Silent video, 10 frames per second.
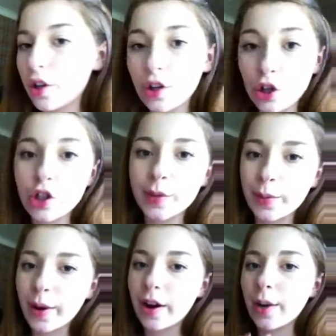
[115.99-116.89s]
New
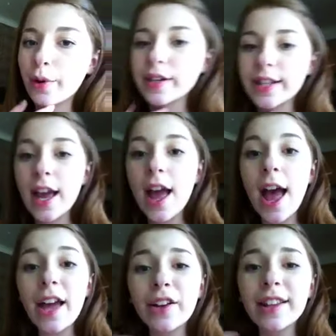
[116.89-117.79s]
Super Mario Bros.
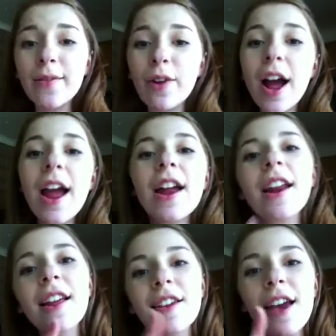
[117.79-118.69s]
I got that right,
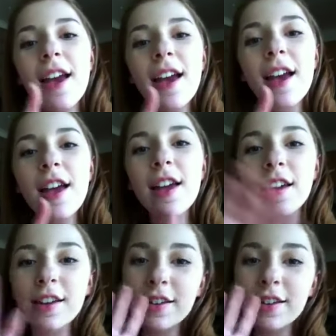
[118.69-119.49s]
yay!